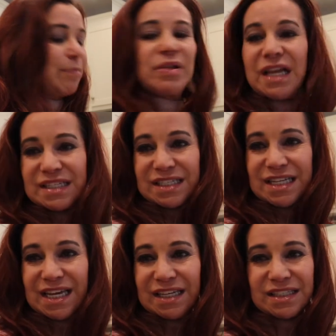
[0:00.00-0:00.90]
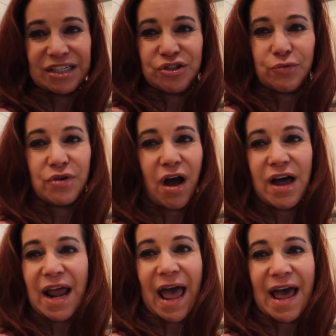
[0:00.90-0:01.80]
a pleasant taste. I do
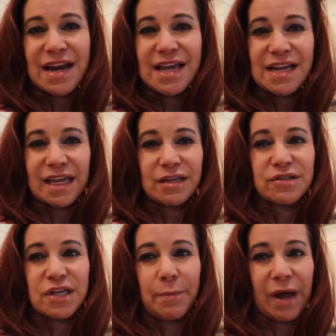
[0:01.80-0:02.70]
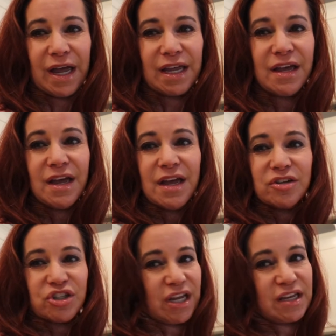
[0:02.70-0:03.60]
not add it into my
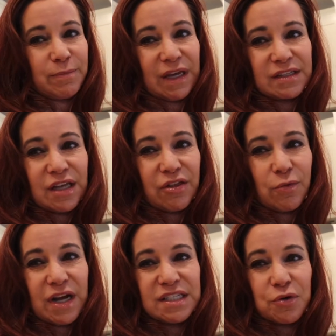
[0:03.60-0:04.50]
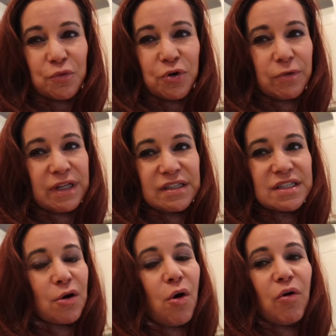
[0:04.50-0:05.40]
shake mix, otherwise it
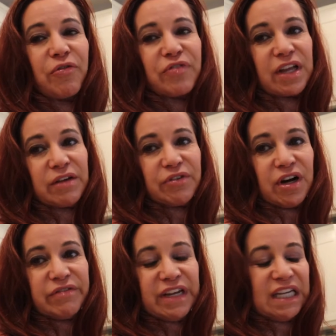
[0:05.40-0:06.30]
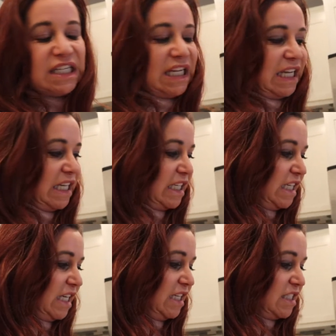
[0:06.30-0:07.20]
ruins the whole flavor of it,
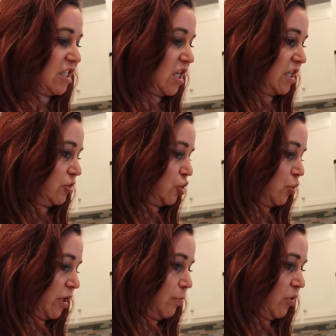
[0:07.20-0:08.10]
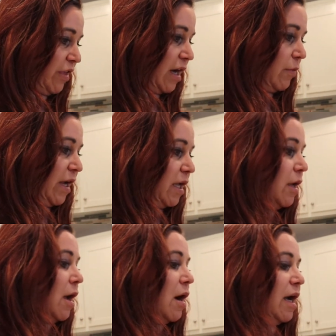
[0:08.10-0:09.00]
and it is not enjoyable that way.
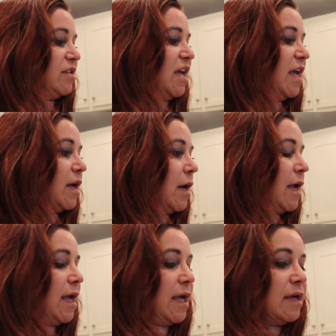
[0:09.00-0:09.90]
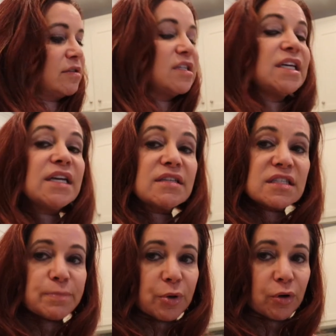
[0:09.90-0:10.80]
I take a
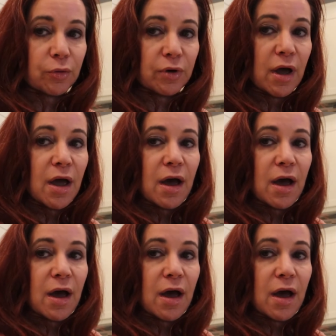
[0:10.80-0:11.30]
teaspoon